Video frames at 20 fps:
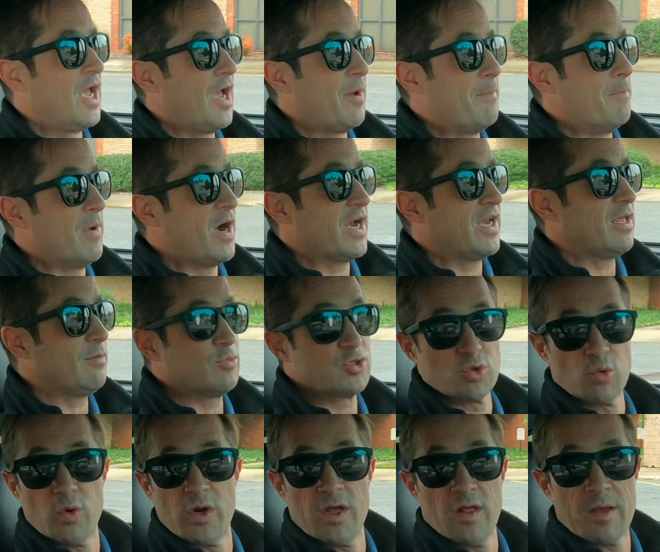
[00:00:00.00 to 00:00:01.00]
My name is
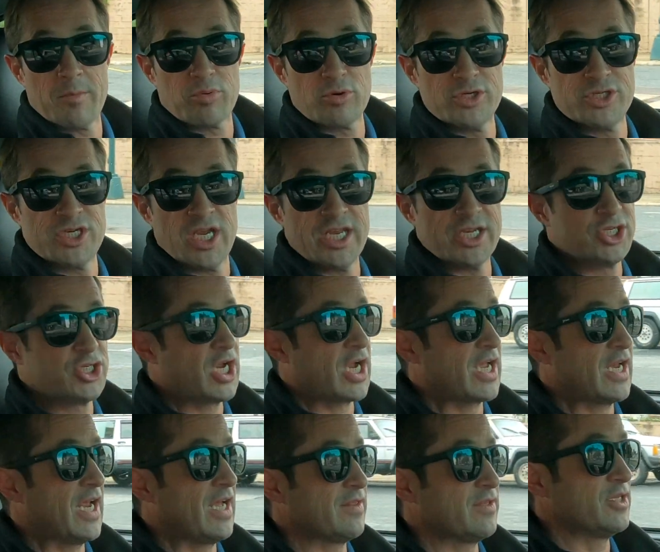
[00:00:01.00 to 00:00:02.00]
Will. I appreciate you
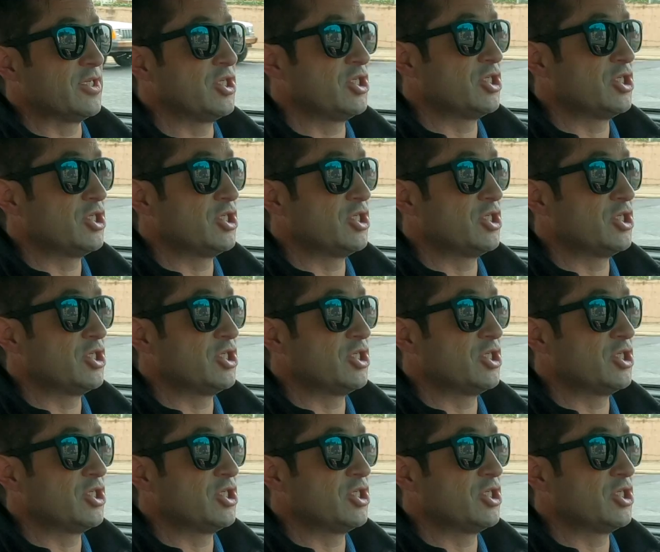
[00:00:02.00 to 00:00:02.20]
checking out this